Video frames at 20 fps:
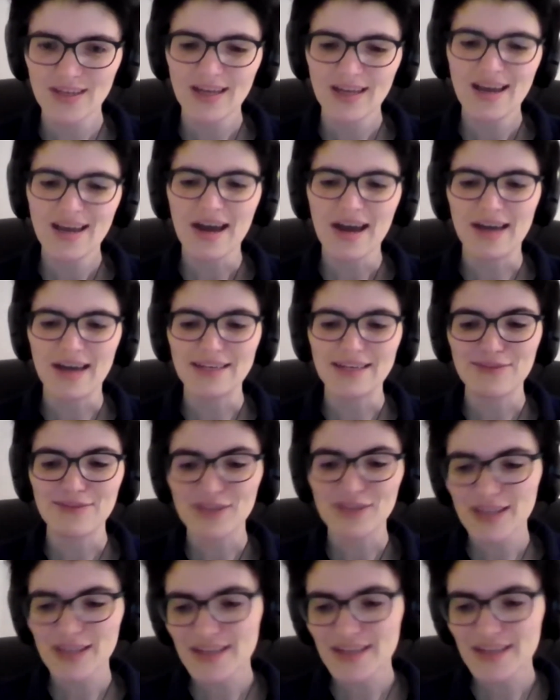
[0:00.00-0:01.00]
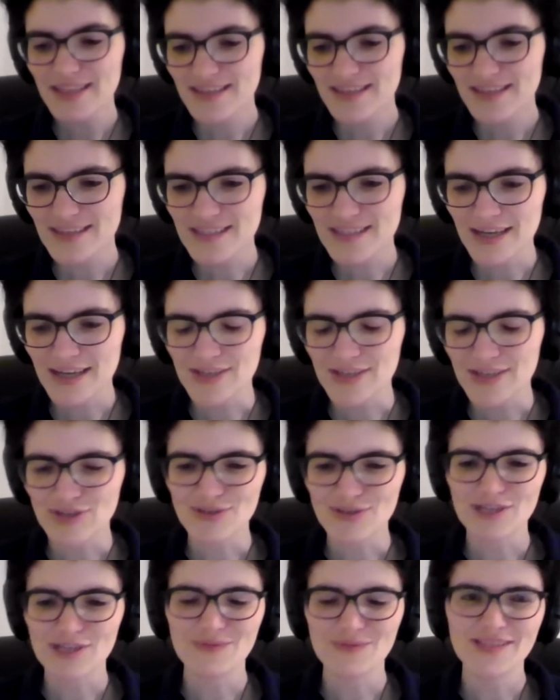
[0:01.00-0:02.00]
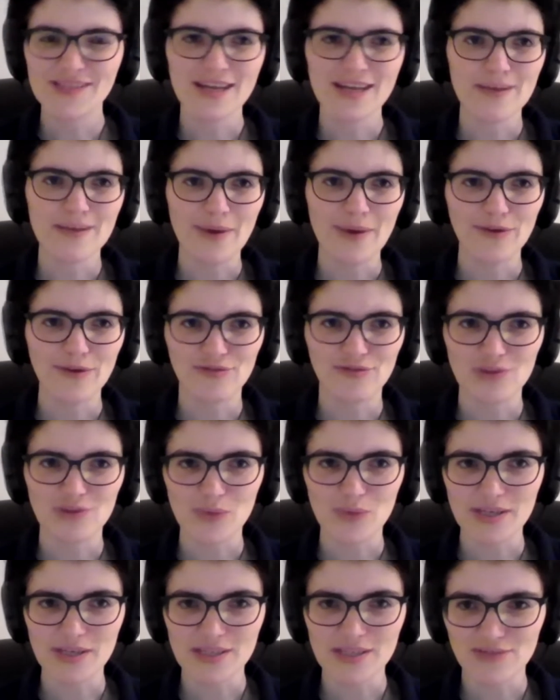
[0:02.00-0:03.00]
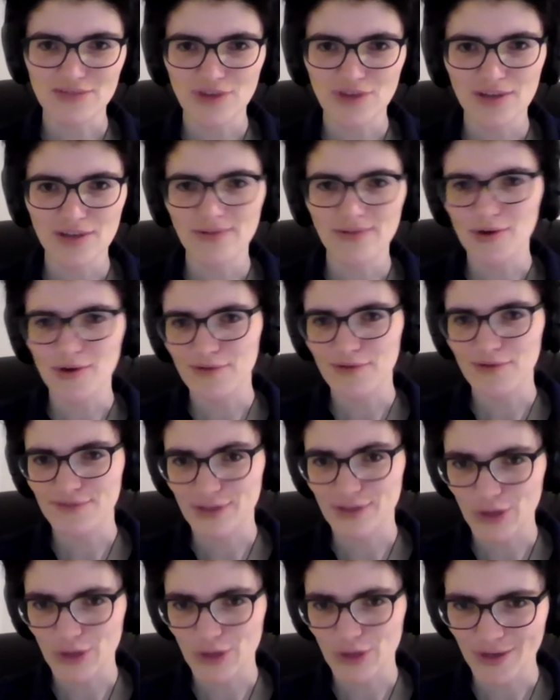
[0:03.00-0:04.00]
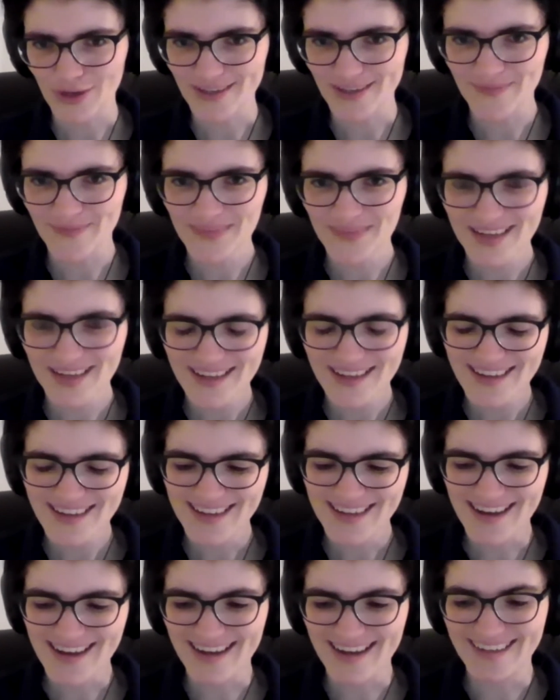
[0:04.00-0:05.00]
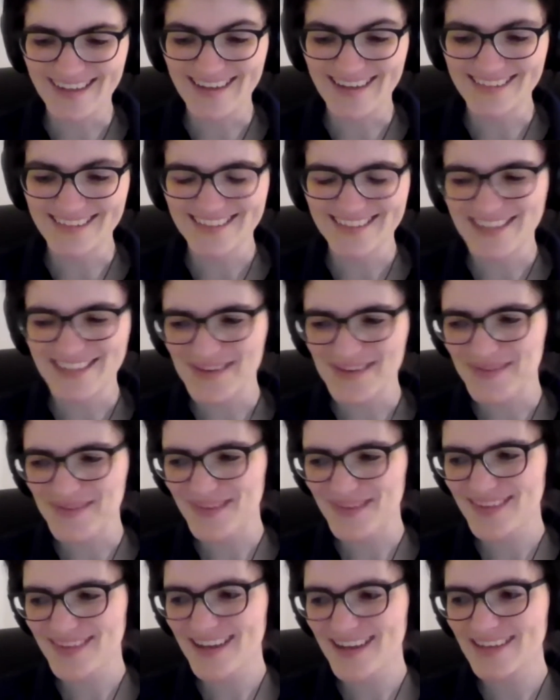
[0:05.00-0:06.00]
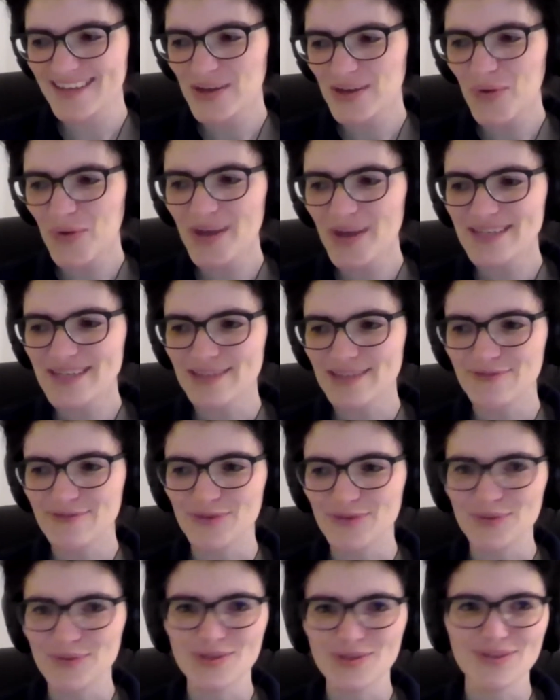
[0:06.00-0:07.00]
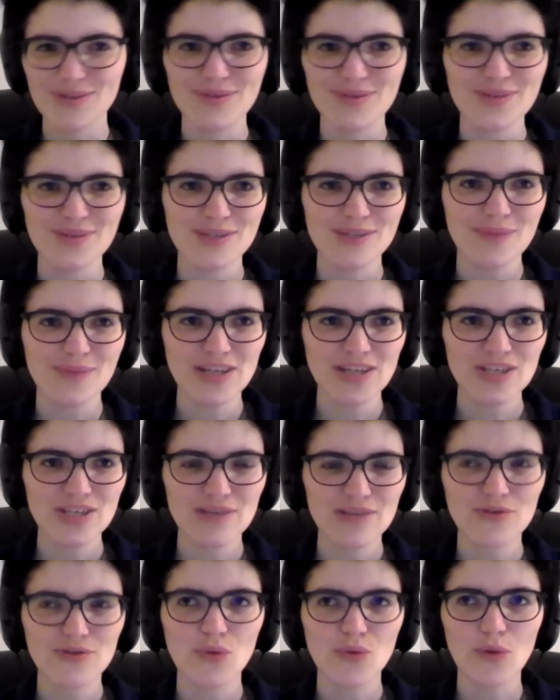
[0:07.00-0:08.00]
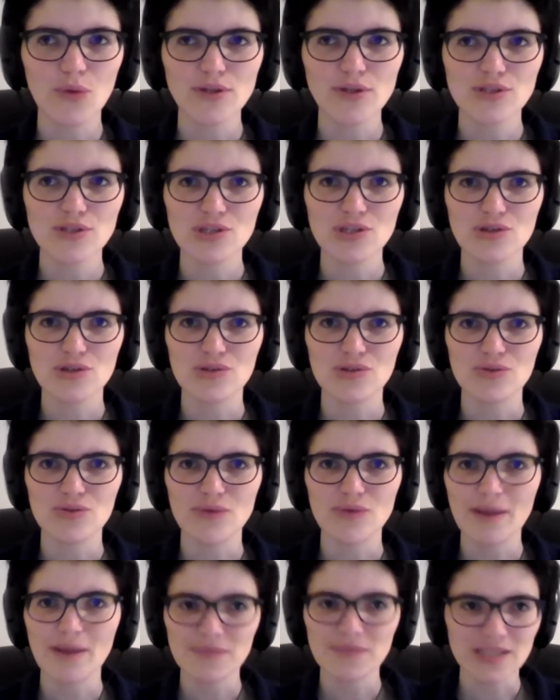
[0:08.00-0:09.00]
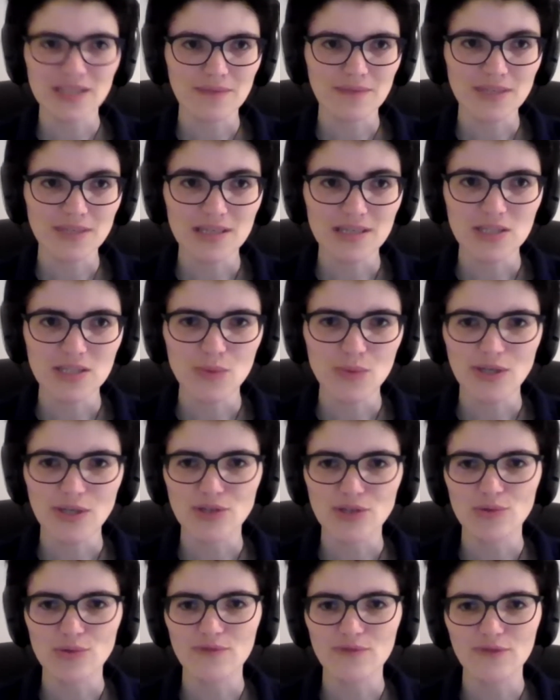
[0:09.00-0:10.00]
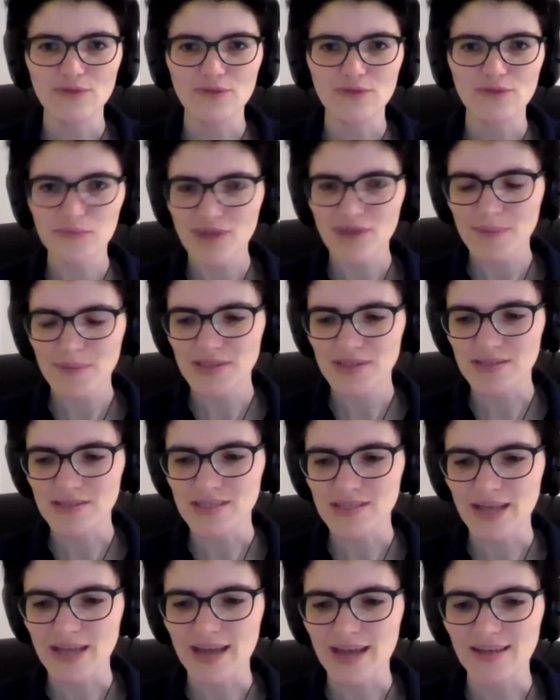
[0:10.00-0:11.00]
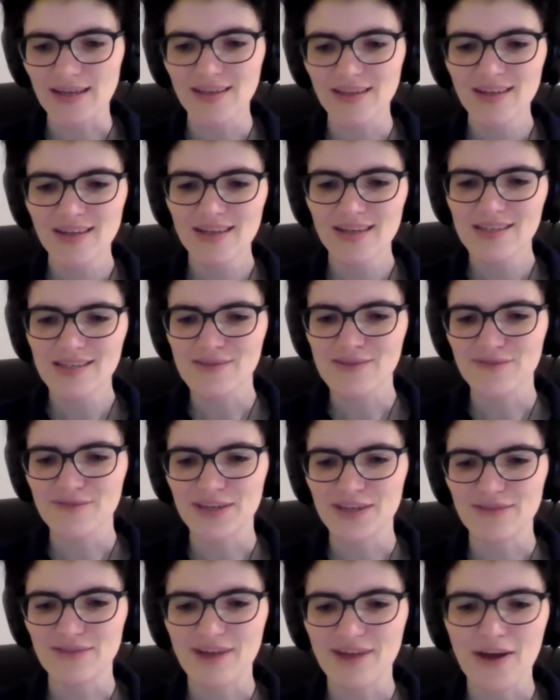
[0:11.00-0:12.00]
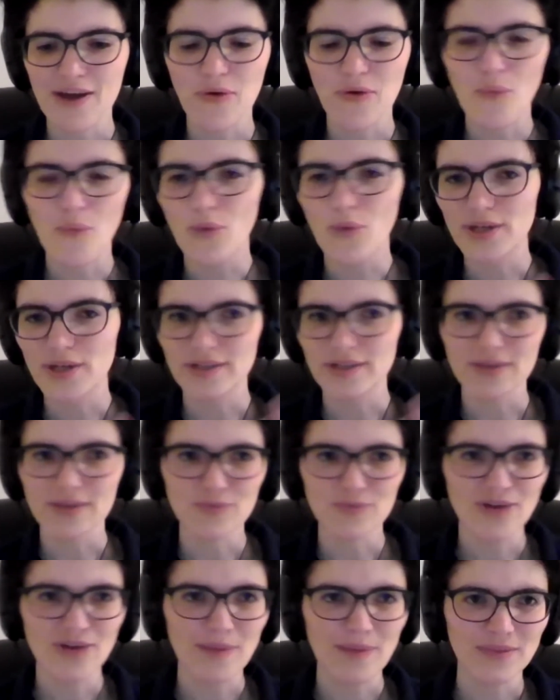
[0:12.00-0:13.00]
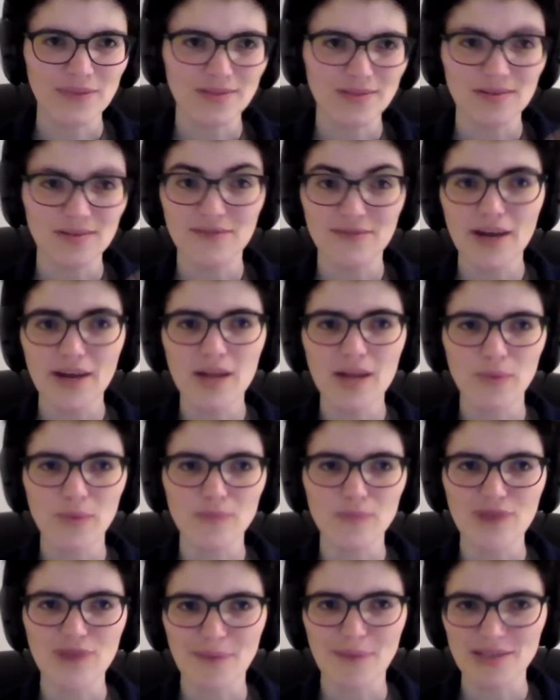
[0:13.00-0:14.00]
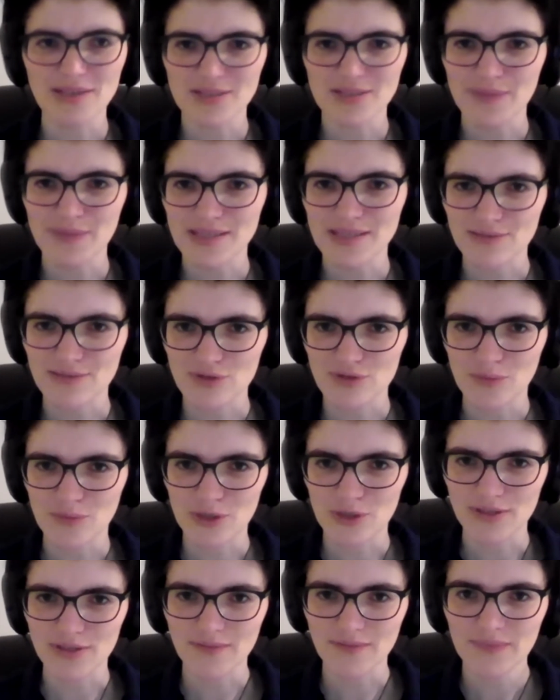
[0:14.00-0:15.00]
And if you're lucky, these hydro sims take about 3 weeks to run, often longer. So they're quite difficult to use, especially if you want to do MCMCs, where you do a full parameter scan to figure out what are the viable parameter space of your model.